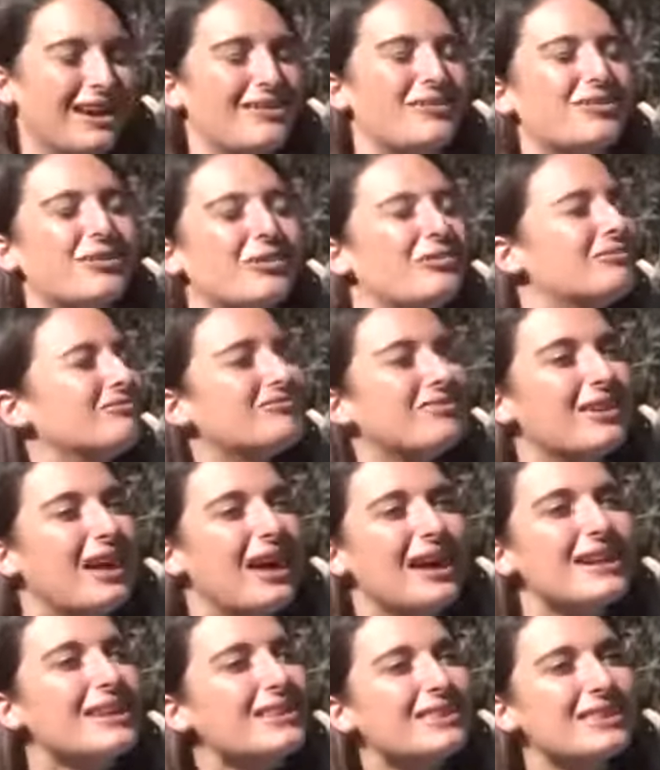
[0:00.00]
I don't know,
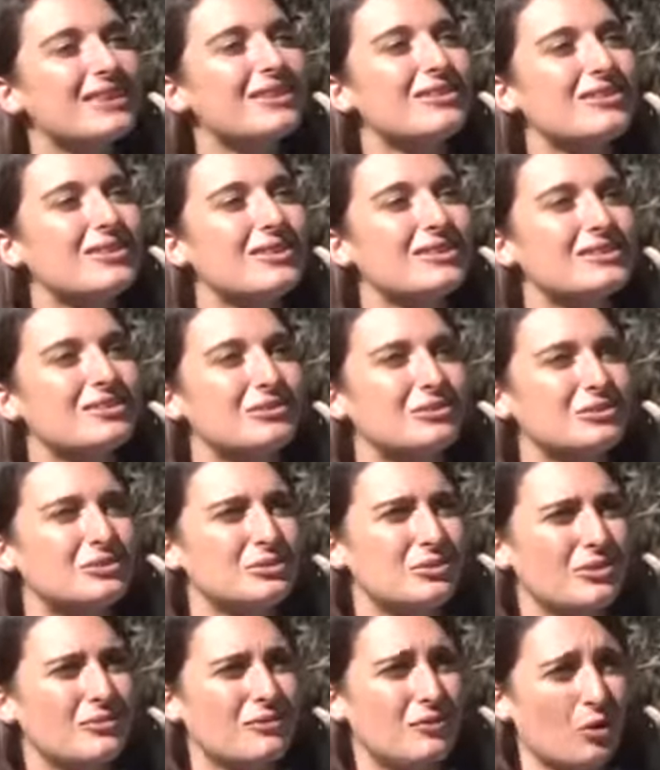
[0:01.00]
anything you can do
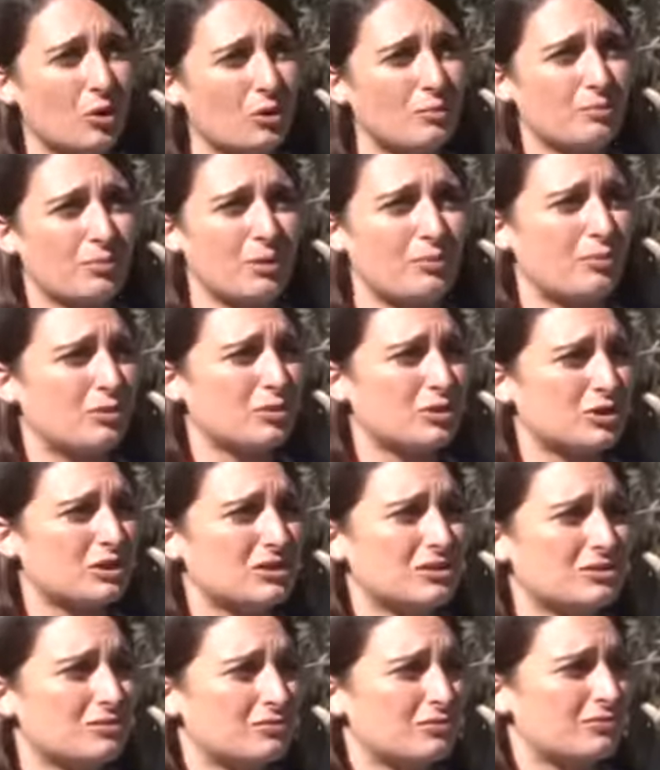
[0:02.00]
to inform people,
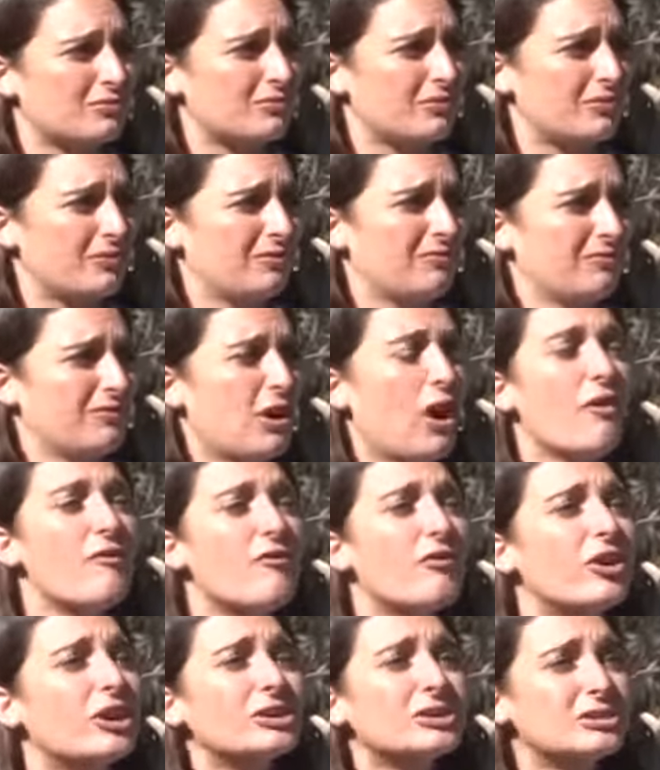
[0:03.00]
just
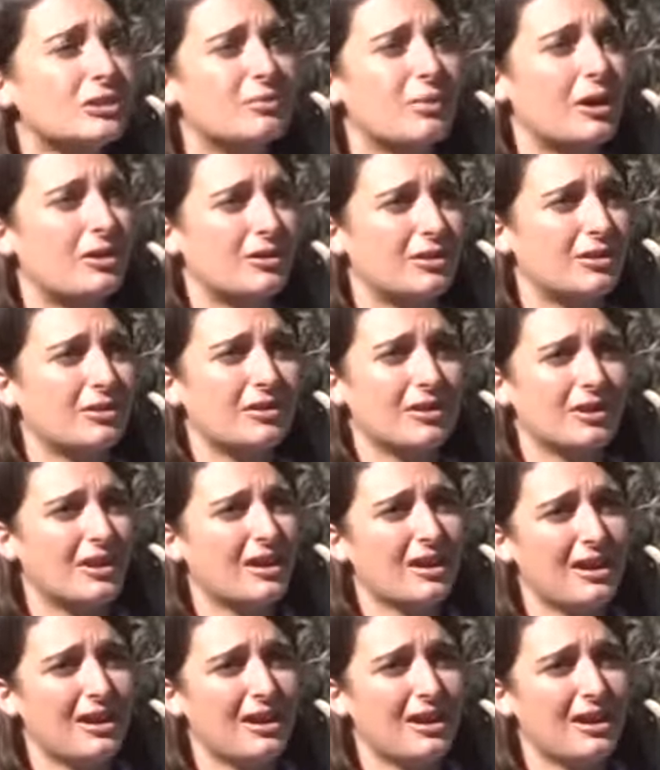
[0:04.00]
converse about it,